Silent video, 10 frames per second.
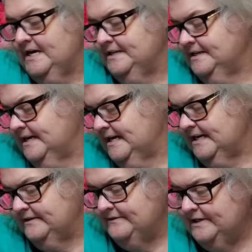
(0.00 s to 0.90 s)
and then I
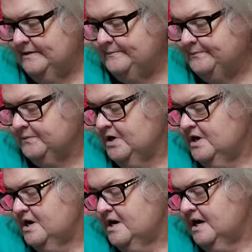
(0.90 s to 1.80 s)
have um,
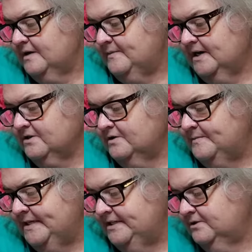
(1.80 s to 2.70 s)
a bottle
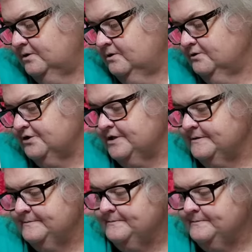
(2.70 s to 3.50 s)
of pills,